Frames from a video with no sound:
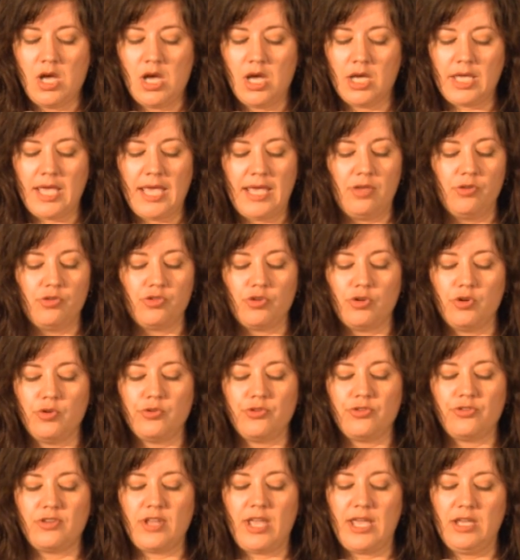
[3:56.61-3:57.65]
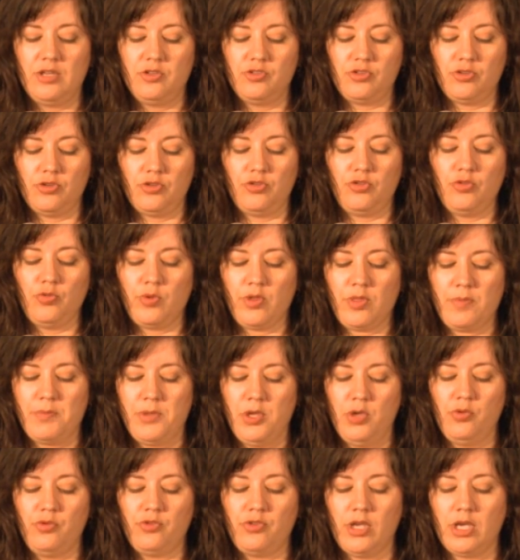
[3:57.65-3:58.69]
Occasional stages with
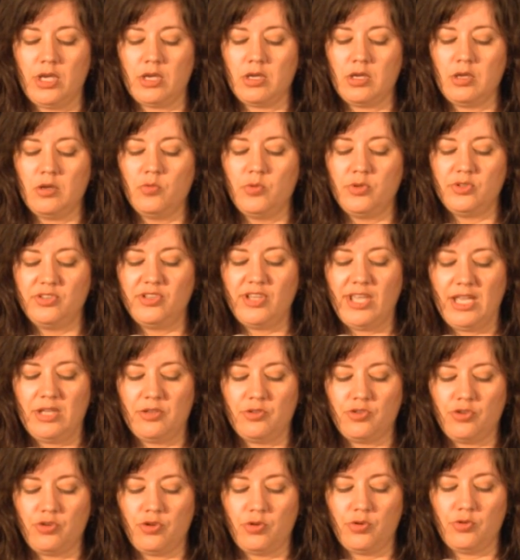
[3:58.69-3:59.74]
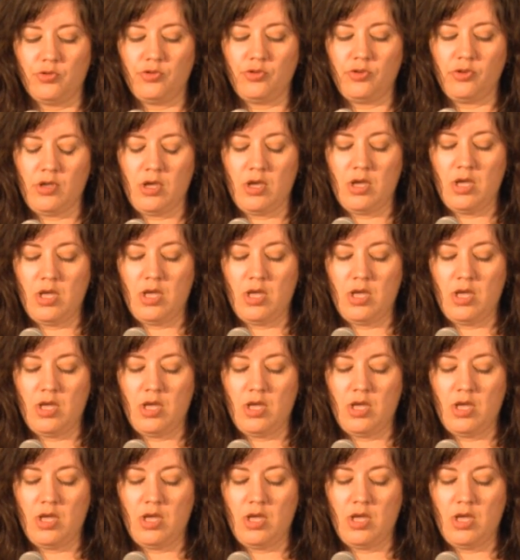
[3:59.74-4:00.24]
music, with dancers.